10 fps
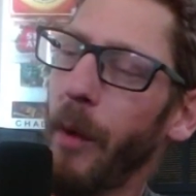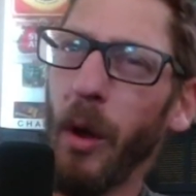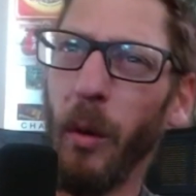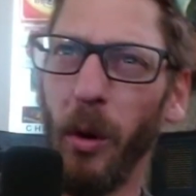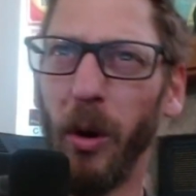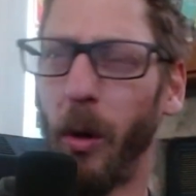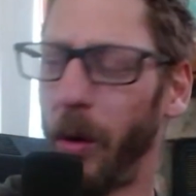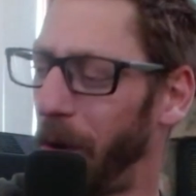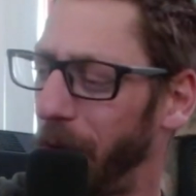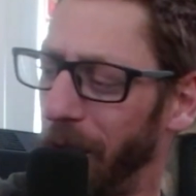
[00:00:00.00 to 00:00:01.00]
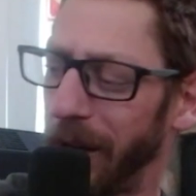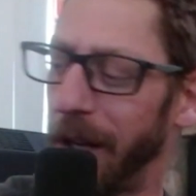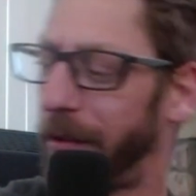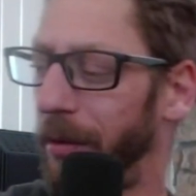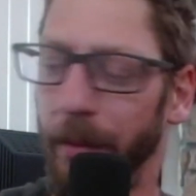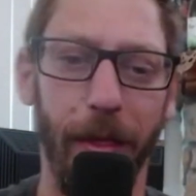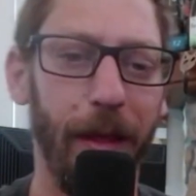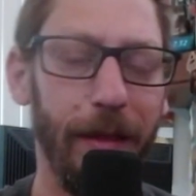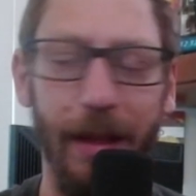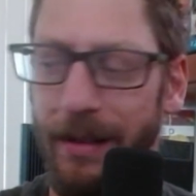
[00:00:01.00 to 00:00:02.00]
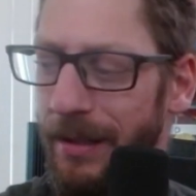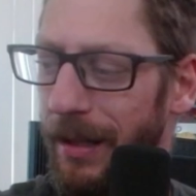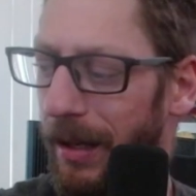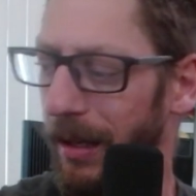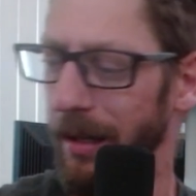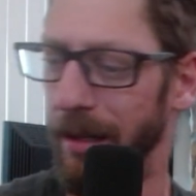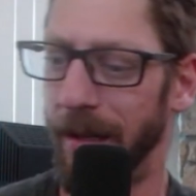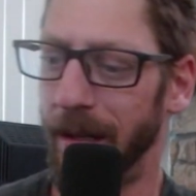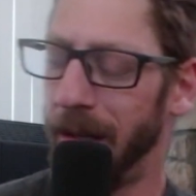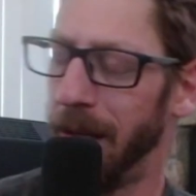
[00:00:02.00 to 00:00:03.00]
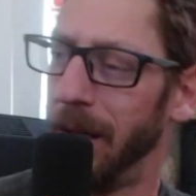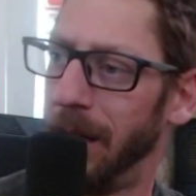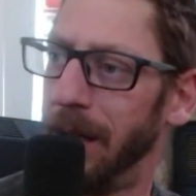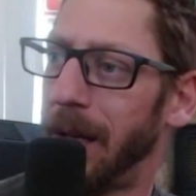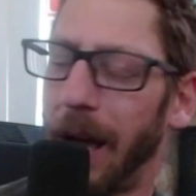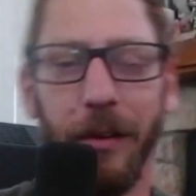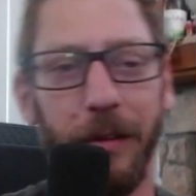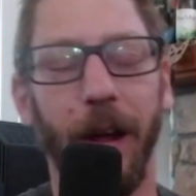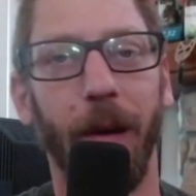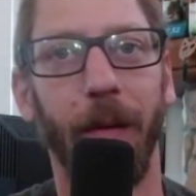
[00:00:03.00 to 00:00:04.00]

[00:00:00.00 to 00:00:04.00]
Where are Oreo cookies from? I think that's... I don't know.